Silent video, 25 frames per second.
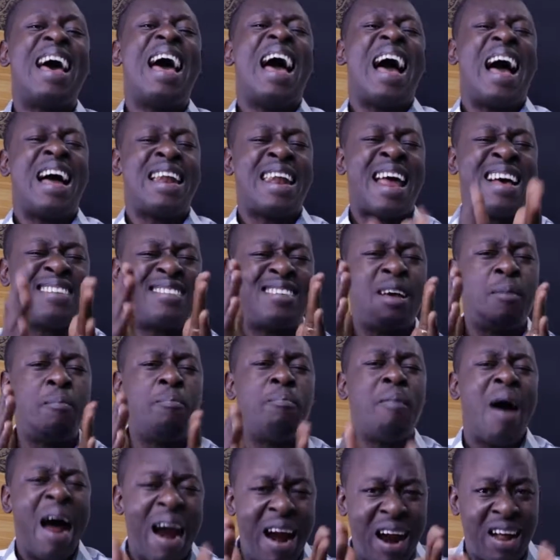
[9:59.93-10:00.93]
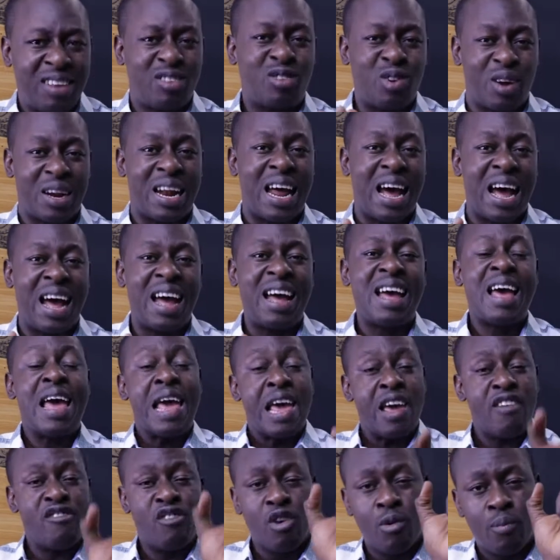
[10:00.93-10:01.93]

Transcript: And as a marathoner, if you